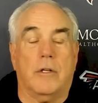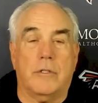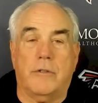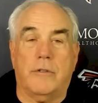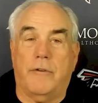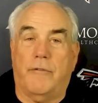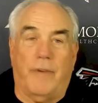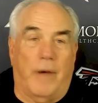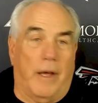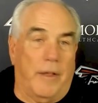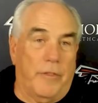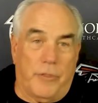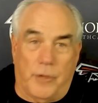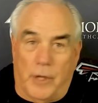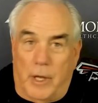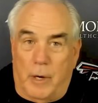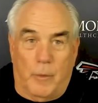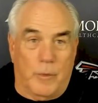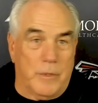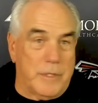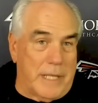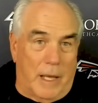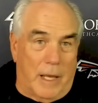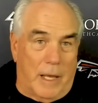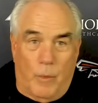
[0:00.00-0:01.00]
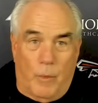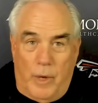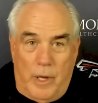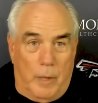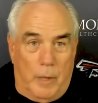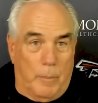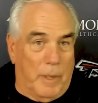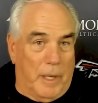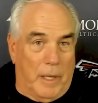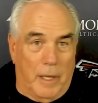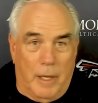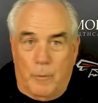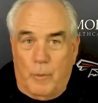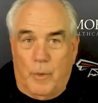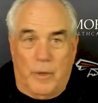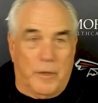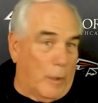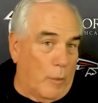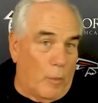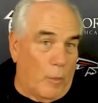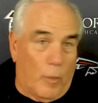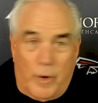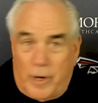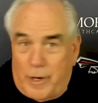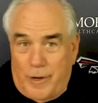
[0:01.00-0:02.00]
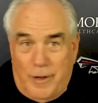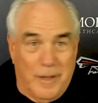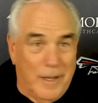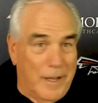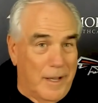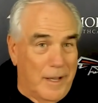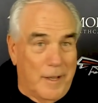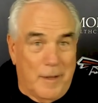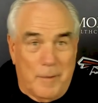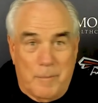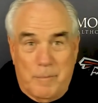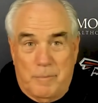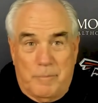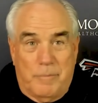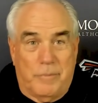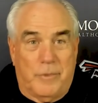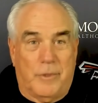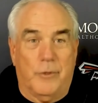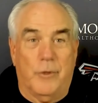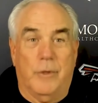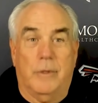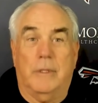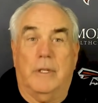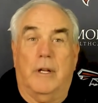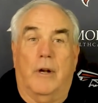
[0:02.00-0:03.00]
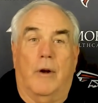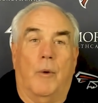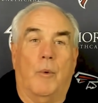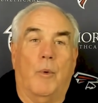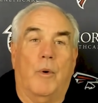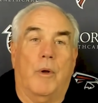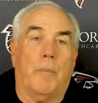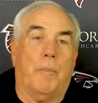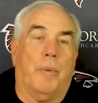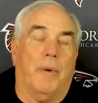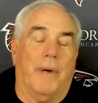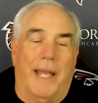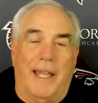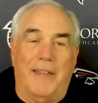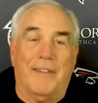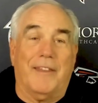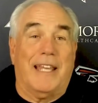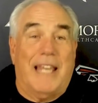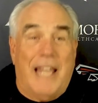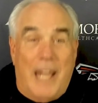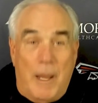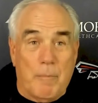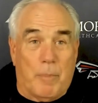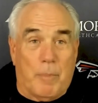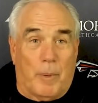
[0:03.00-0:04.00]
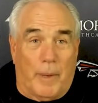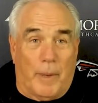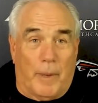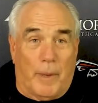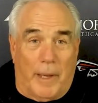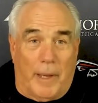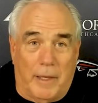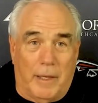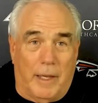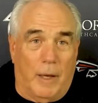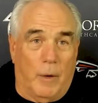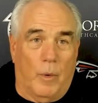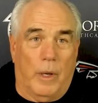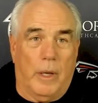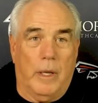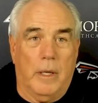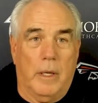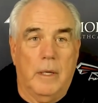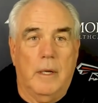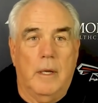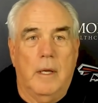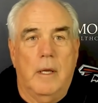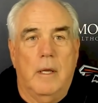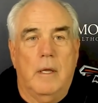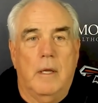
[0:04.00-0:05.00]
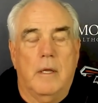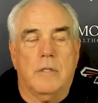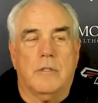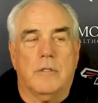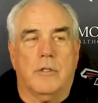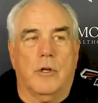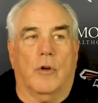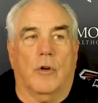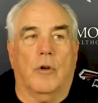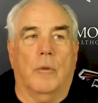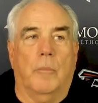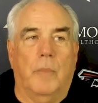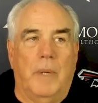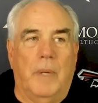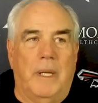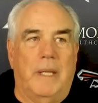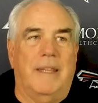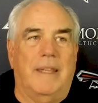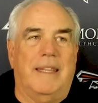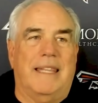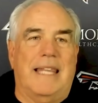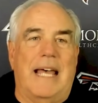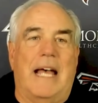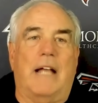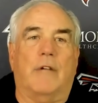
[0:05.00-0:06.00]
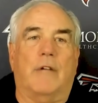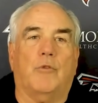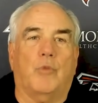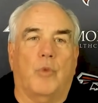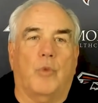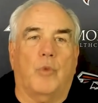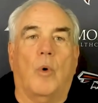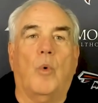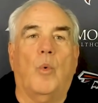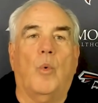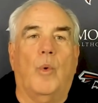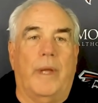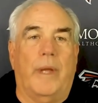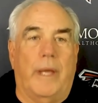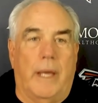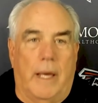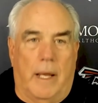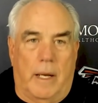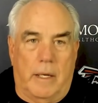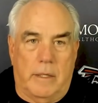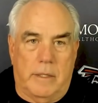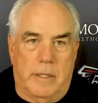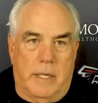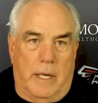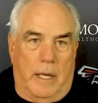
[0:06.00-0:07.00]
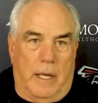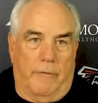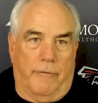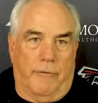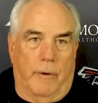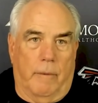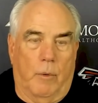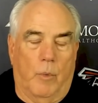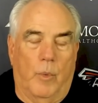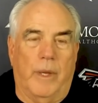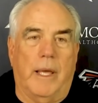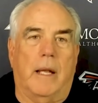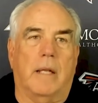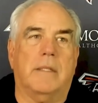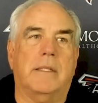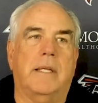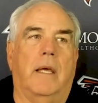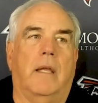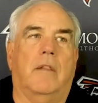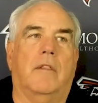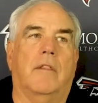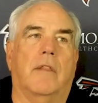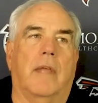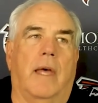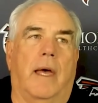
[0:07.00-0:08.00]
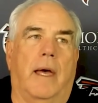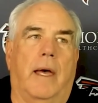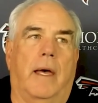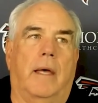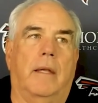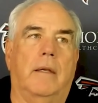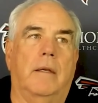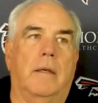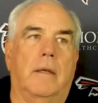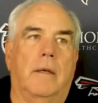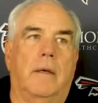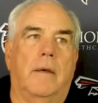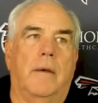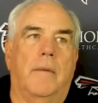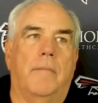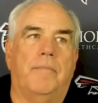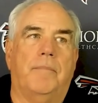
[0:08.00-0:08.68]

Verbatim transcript: Because if I thought it was that way to begin with, I would have, you know, I would have planned the game plan that way. So to me, that's what we got to take from it. We got to take that.